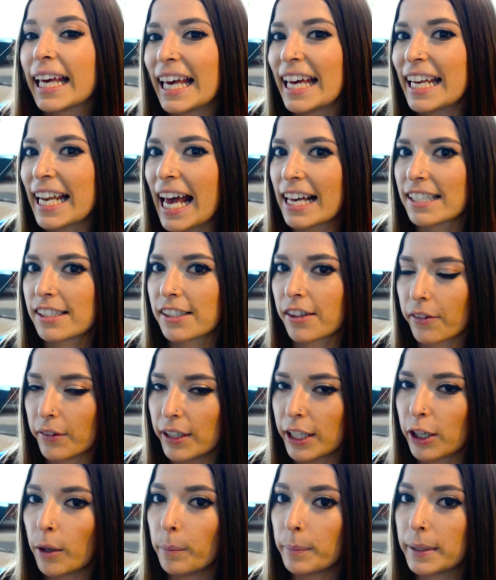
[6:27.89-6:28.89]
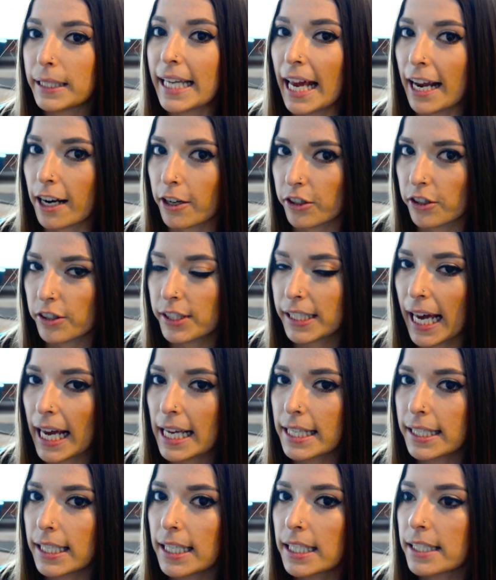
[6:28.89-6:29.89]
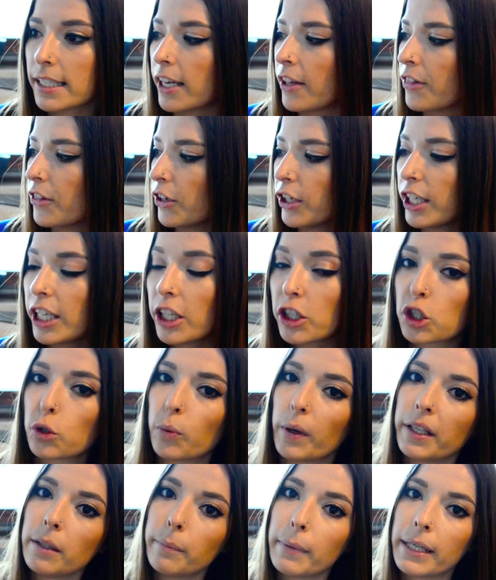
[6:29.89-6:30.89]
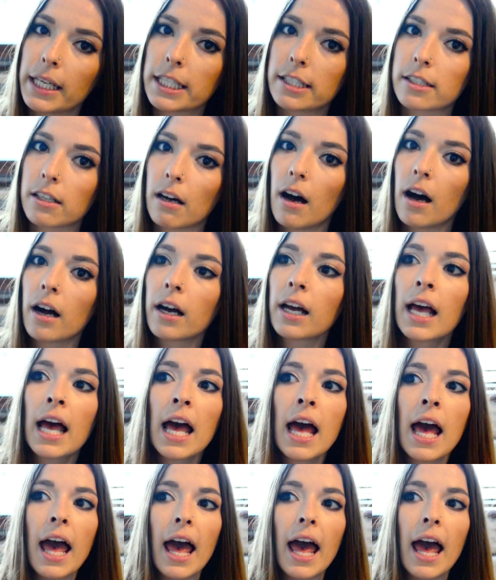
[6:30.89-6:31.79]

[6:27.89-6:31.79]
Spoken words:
It has 3 complete exercises and they're each 20 minutes long.